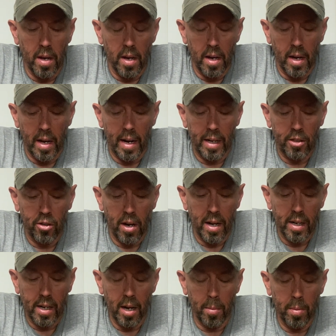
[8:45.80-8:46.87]
And I tried
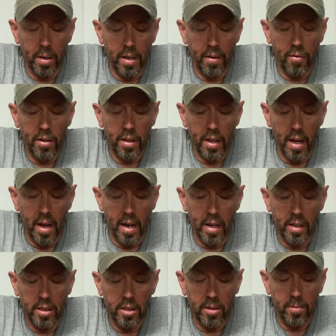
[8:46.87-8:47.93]
a couple of different
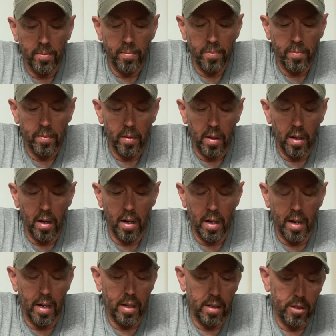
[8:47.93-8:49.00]
things, and
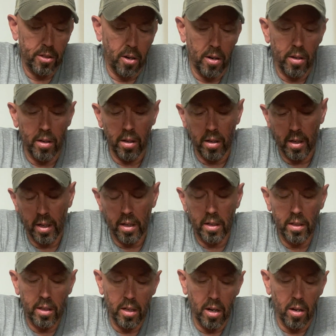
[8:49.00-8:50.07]
I started
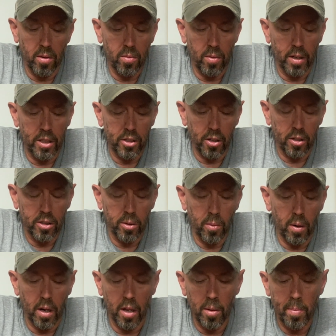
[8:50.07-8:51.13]
looking, researching
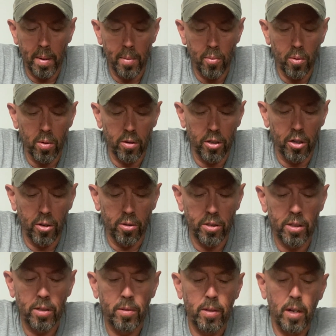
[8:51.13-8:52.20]
what other people were
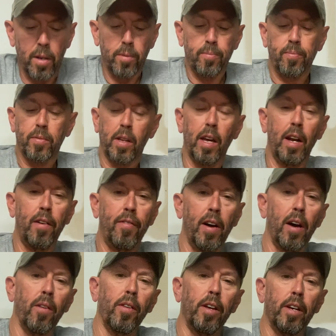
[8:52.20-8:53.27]
using. And I
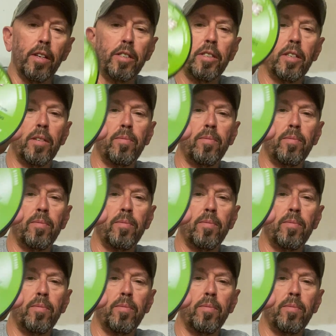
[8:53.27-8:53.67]
found this.